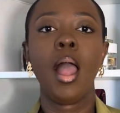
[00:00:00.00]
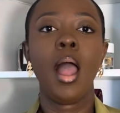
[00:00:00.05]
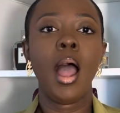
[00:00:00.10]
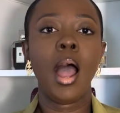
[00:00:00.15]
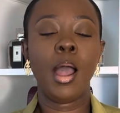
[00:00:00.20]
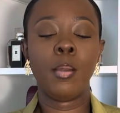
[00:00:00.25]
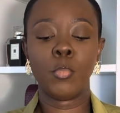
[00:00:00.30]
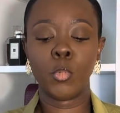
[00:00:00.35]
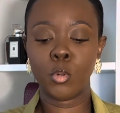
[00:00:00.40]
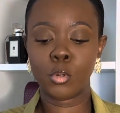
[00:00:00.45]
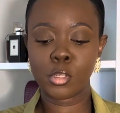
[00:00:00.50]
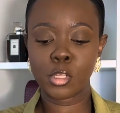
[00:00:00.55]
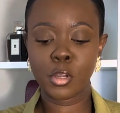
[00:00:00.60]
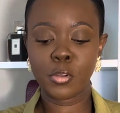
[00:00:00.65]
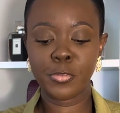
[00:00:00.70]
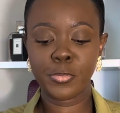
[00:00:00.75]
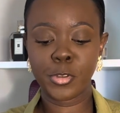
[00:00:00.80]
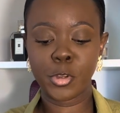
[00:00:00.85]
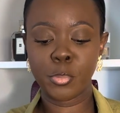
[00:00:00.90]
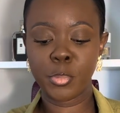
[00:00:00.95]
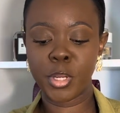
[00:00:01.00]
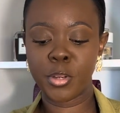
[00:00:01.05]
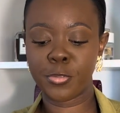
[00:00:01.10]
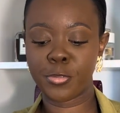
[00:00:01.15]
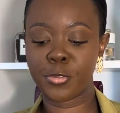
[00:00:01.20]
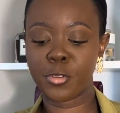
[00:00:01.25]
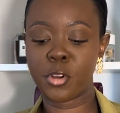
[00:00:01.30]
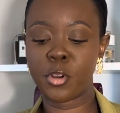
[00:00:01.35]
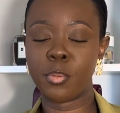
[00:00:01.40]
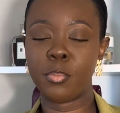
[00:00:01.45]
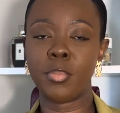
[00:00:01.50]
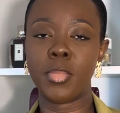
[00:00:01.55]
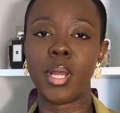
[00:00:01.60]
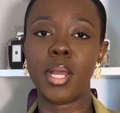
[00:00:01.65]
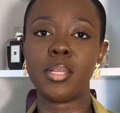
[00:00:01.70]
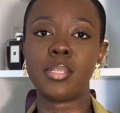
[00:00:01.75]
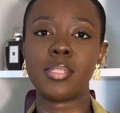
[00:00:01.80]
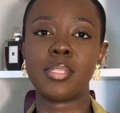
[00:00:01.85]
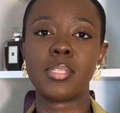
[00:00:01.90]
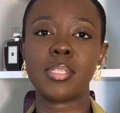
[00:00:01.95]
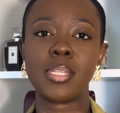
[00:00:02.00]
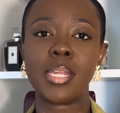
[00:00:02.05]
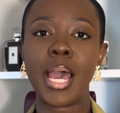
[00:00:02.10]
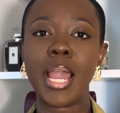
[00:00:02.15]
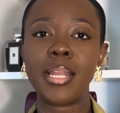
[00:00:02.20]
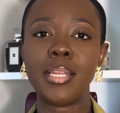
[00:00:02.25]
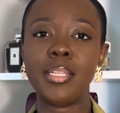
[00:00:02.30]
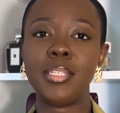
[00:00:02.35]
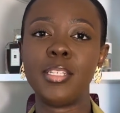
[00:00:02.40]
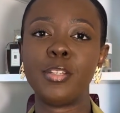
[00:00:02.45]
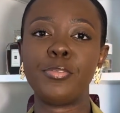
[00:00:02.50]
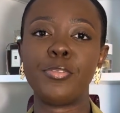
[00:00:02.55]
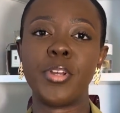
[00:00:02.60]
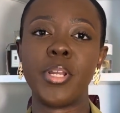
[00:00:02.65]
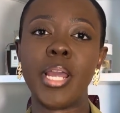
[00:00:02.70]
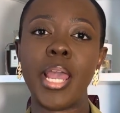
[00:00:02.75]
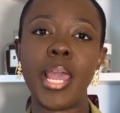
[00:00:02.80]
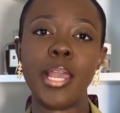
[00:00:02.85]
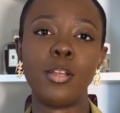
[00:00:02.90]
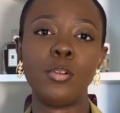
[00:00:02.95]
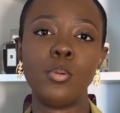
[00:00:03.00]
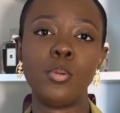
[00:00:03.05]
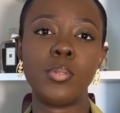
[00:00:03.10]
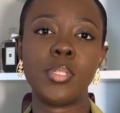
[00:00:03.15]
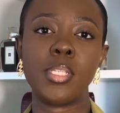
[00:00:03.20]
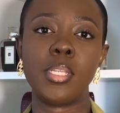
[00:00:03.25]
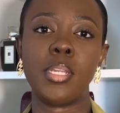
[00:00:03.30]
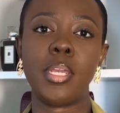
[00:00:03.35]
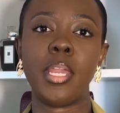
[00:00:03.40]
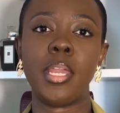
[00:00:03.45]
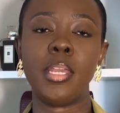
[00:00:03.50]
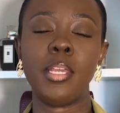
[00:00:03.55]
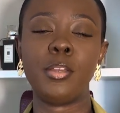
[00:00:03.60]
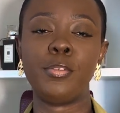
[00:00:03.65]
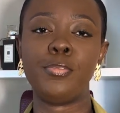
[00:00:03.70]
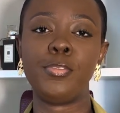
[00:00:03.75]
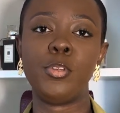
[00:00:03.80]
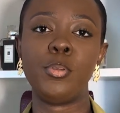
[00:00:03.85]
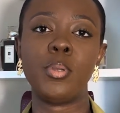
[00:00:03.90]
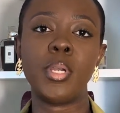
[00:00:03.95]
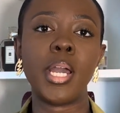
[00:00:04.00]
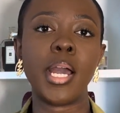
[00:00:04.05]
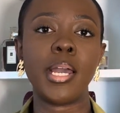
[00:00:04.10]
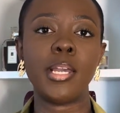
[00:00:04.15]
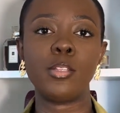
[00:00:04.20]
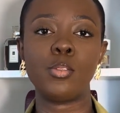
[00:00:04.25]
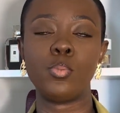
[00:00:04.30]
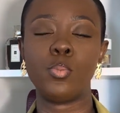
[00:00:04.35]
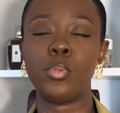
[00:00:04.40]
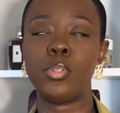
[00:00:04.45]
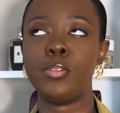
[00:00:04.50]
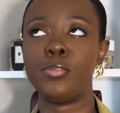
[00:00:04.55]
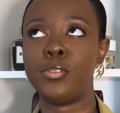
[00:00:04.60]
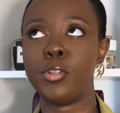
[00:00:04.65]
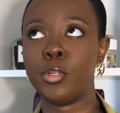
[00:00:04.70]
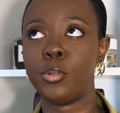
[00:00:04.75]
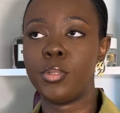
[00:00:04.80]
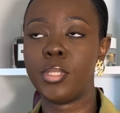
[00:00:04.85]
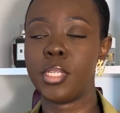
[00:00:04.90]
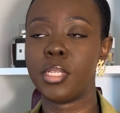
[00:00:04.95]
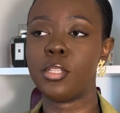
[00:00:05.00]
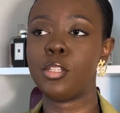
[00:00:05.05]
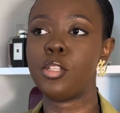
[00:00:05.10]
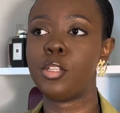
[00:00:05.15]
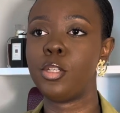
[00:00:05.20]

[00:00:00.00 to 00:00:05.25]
I'm also filming from a slightly different angle today, if you guys would have noticed.